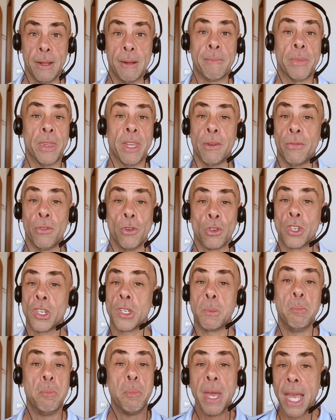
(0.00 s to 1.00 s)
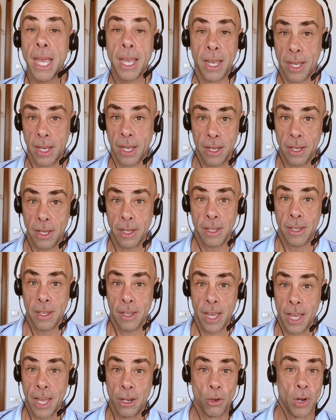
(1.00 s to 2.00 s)
If you're just being
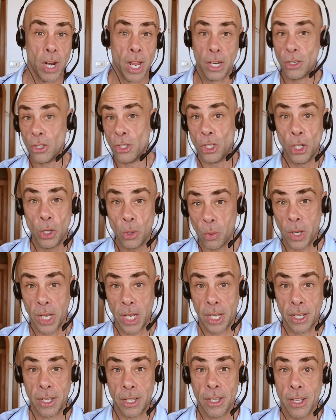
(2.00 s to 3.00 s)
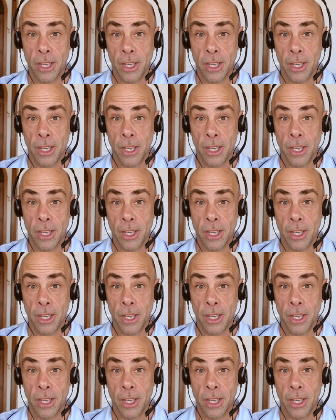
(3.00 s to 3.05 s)
and you're not doing,